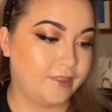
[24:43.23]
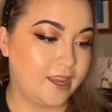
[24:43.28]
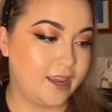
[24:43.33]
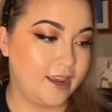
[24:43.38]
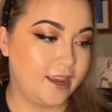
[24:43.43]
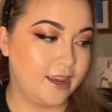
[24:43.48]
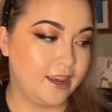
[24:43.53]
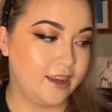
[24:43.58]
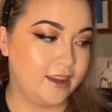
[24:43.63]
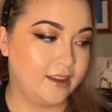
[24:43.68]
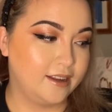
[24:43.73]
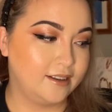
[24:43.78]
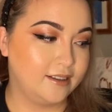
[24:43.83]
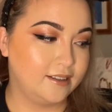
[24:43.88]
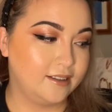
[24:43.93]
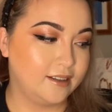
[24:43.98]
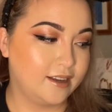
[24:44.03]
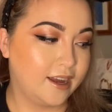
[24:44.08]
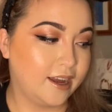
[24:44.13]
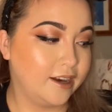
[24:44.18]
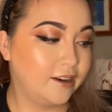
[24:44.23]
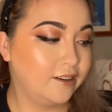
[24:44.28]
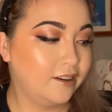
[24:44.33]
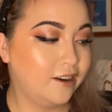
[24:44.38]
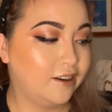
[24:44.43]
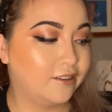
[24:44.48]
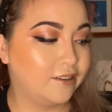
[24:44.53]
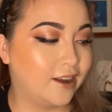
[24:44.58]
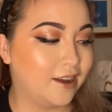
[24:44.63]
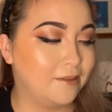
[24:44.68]
and I
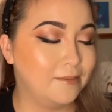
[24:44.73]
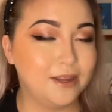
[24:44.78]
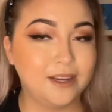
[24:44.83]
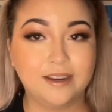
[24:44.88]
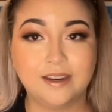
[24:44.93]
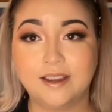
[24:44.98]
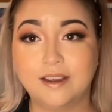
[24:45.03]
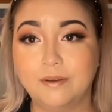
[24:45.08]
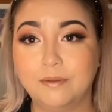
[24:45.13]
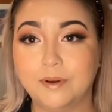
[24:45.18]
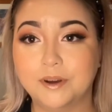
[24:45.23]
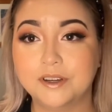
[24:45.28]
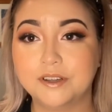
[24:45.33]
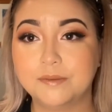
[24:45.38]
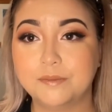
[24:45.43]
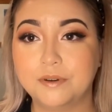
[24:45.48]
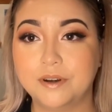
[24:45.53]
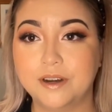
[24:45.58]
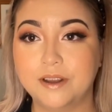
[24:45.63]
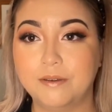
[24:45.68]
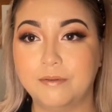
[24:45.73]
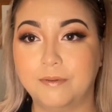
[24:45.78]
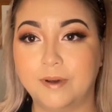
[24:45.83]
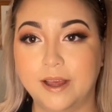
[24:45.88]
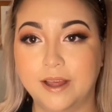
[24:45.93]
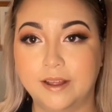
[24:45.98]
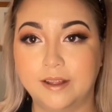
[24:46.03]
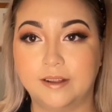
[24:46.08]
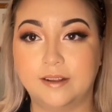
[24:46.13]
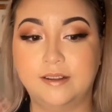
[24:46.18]
don't know, I mean, it works pretty
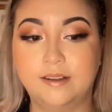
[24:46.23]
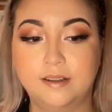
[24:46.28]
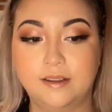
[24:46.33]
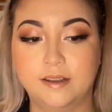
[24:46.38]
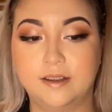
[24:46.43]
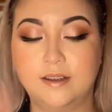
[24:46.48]
well.